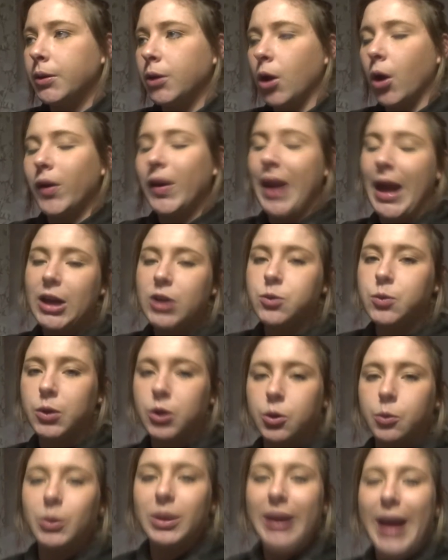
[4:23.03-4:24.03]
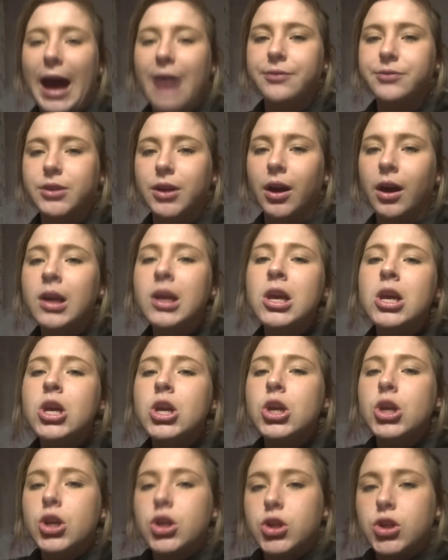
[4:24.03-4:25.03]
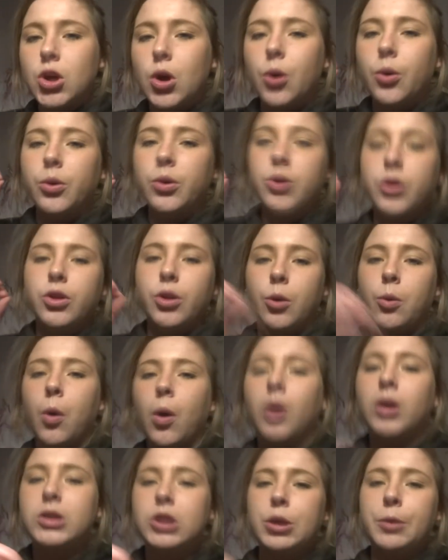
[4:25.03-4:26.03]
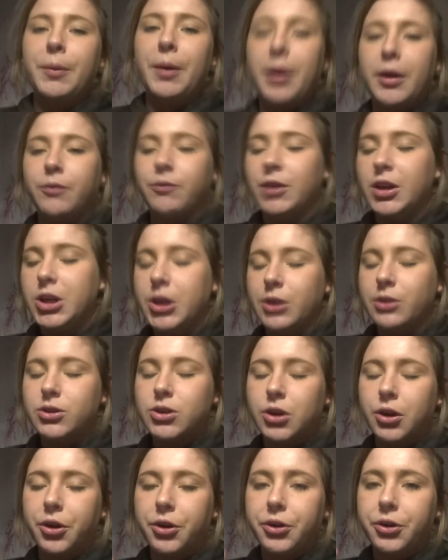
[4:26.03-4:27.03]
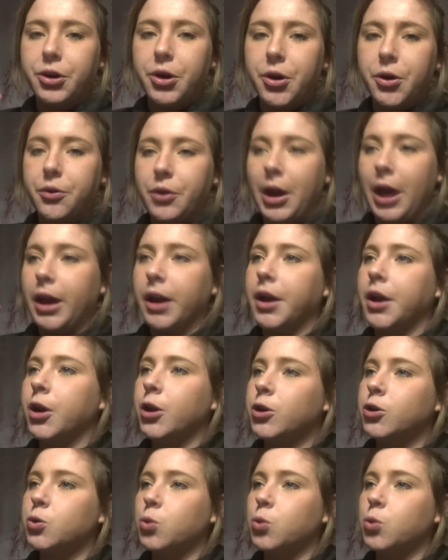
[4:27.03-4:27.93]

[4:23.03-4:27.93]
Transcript: not next week, the week after. So the quality of my videos are gonna go like